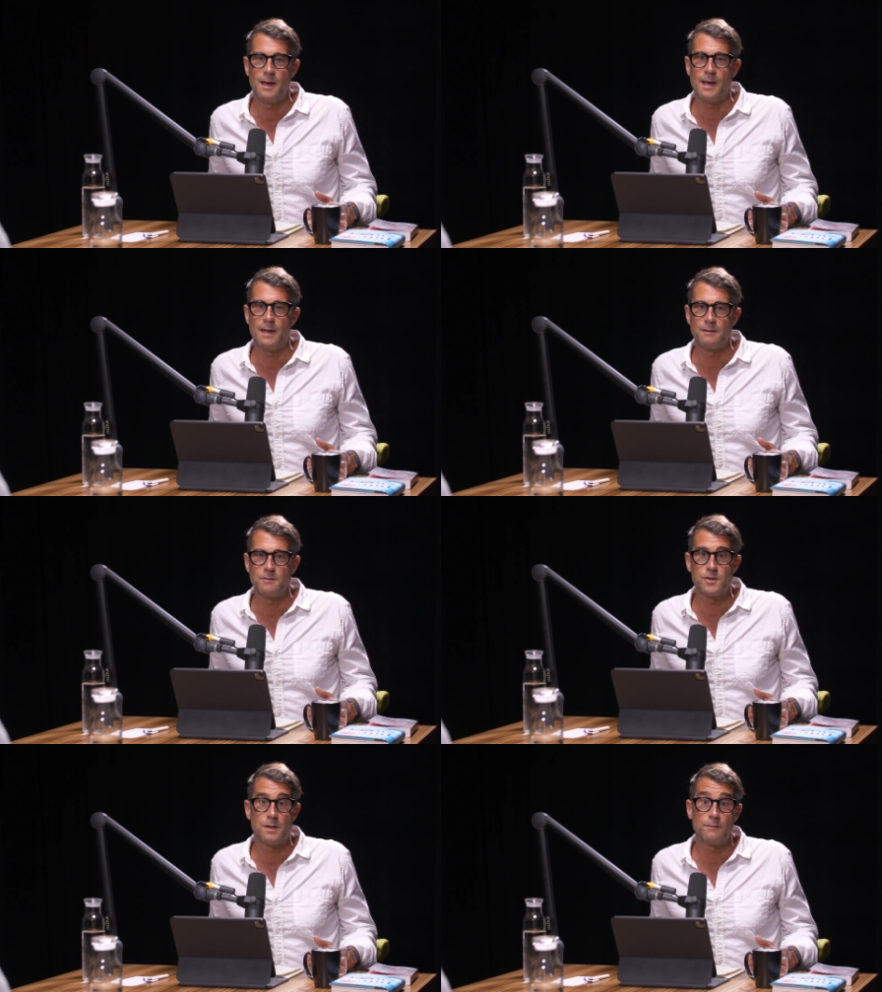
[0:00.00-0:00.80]

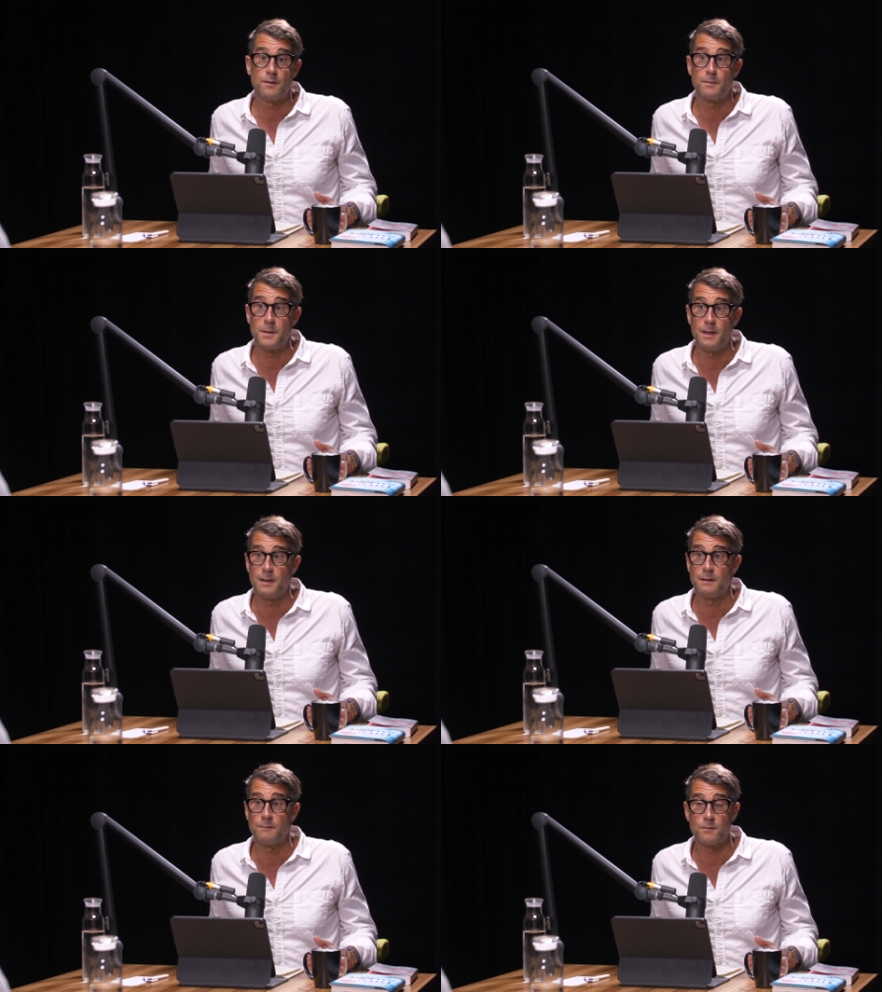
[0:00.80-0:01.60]
and share their
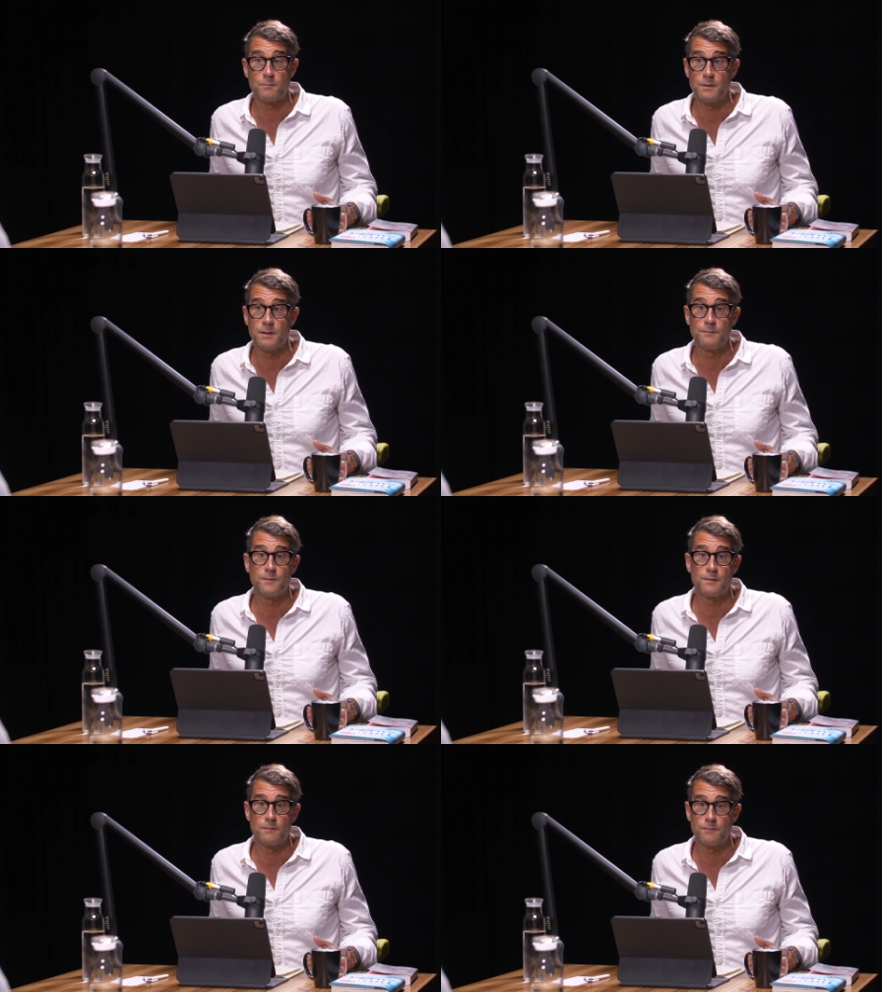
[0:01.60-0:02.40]
pain and their grief
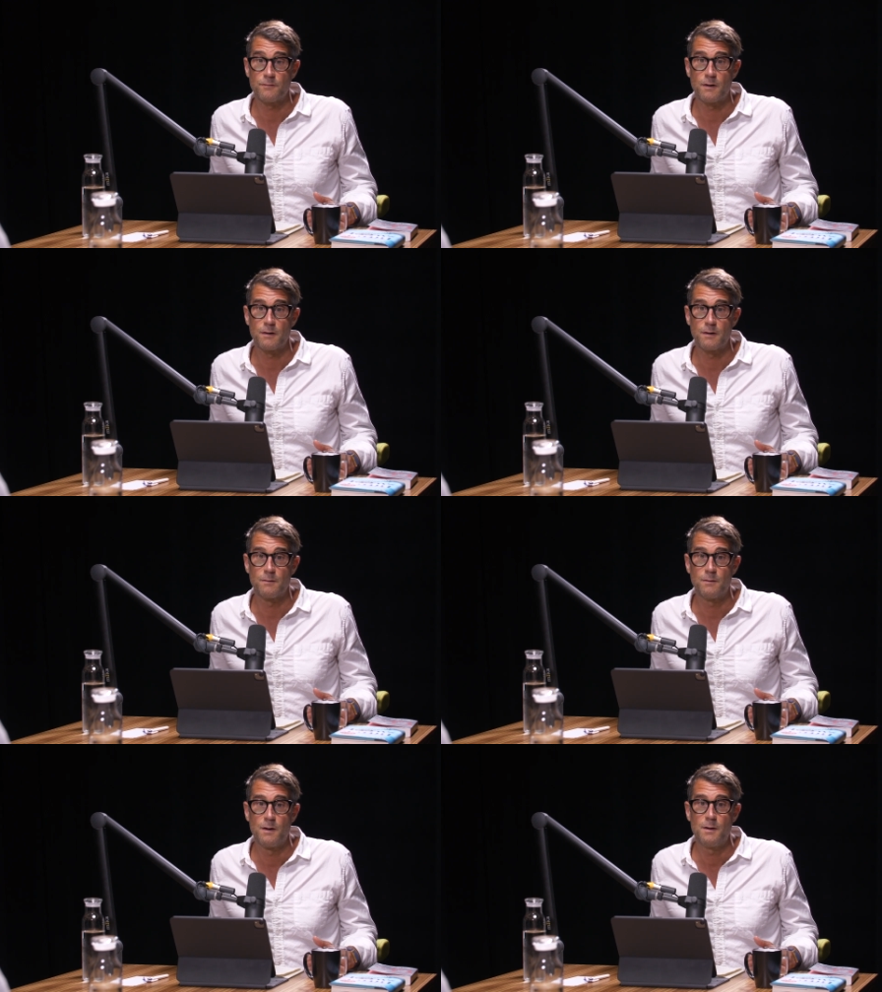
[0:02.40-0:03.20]
and their sorrow